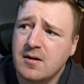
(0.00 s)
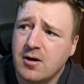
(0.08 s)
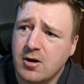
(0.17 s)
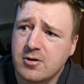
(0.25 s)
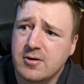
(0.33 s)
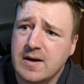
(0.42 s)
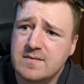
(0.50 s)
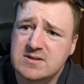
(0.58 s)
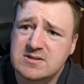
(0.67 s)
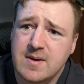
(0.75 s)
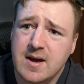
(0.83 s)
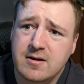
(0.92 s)
Hargraves
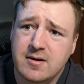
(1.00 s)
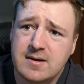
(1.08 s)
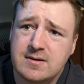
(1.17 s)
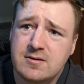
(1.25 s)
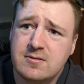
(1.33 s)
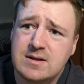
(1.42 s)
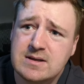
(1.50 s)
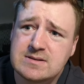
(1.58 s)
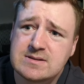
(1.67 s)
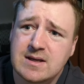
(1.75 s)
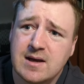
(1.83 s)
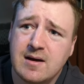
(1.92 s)
is back, right? Too.
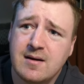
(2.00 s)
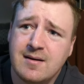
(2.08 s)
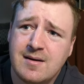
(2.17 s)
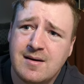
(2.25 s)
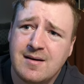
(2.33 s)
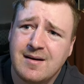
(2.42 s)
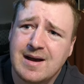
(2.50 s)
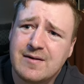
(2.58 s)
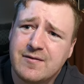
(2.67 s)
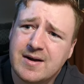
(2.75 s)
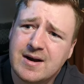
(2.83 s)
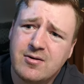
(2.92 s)
He's, I
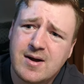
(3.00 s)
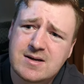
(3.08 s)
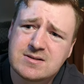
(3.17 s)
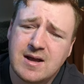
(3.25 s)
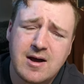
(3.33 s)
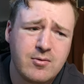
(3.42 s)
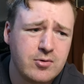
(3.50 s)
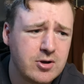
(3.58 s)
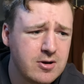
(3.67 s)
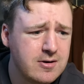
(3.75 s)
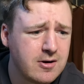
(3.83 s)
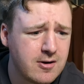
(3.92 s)
forget how
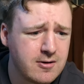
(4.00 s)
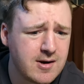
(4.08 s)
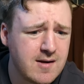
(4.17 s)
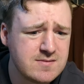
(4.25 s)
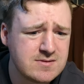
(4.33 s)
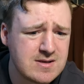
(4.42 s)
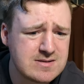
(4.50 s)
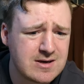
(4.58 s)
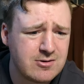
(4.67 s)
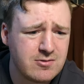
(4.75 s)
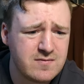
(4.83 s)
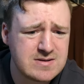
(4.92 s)
good Hargraves is. I
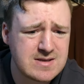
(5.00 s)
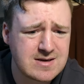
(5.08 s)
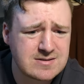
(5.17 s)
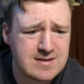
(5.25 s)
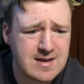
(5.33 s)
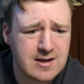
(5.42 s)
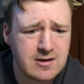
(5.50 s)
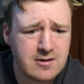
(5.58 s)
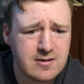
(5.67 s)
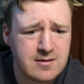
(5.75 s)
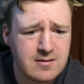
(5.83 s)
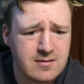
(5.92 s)
don't know if he's actually that
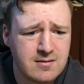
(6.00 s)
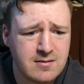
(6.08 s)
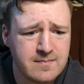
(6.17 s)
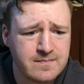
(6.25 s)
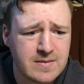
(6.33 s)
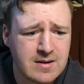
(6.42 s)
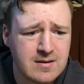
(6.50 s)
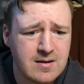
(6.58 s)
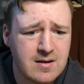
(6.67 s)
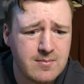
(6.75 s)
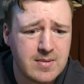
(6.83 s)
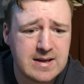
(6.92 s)
good,
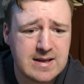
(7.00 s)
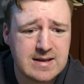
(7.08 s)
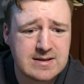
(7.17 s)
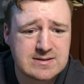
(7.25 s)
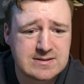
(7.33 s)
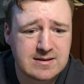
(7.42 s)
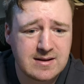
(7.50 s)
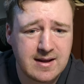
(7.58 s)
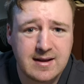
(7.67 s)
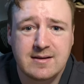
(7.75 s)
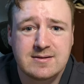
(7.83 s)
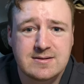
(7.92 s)
but he is
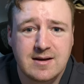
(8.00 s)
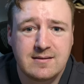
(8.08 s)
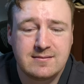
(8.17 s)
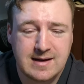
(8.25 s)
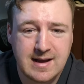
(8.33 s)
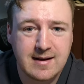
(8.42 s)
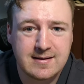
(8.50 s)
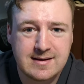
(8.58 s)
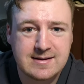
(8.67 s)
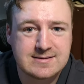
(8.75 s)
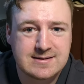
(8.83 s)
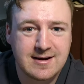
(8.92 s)
like, yeah,
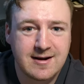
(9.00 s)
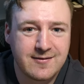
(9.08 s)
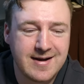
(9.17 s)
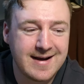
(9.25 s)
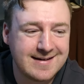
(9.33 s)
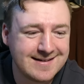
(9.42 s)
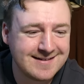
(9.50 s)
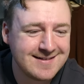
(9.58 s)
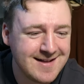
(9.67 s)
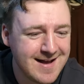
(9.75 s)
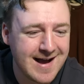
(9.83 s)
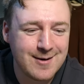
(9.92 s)
he is a tough guy to,
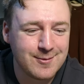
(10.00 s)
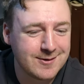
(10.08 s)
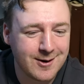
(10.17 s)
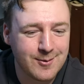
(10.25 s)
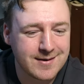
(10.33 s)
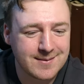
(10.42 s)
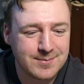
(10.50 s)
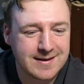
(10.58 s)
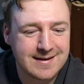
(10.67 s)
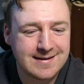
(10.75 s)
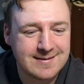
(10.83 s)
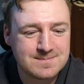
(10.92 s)
I would not want to
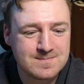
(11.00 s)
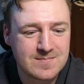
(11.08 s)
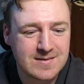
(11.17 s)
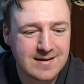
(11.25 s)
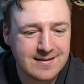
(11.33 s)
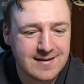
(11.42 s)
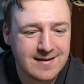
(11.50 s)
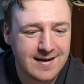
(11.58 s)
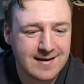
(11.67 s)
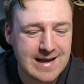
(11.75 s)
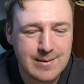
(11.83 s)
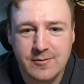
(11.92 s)
play
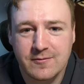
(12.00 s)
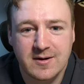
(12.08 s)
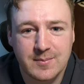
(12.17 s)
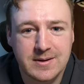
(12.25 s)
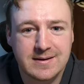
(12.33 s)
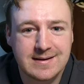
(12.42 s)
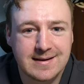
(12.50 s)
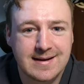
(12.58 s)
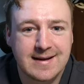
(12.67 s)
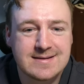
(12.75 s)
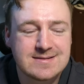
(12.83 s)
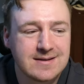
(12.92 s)
a game of rugby league
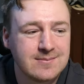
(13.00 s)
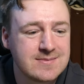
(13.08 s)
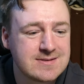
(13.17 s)
against him.